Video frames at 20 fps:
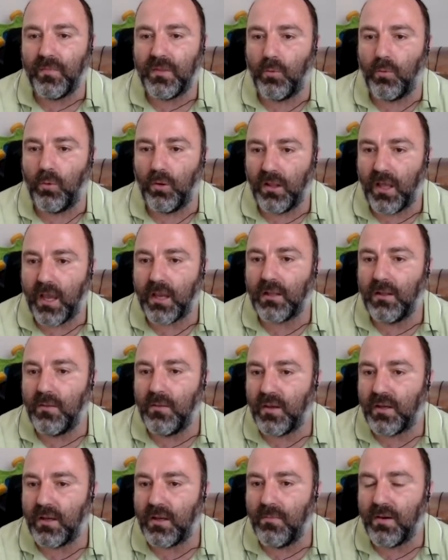they will likely
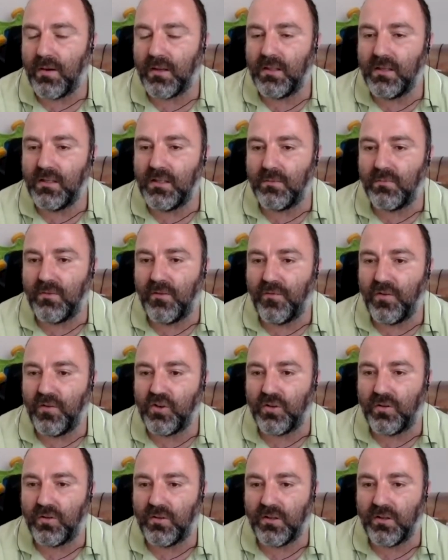become magnesium deficient.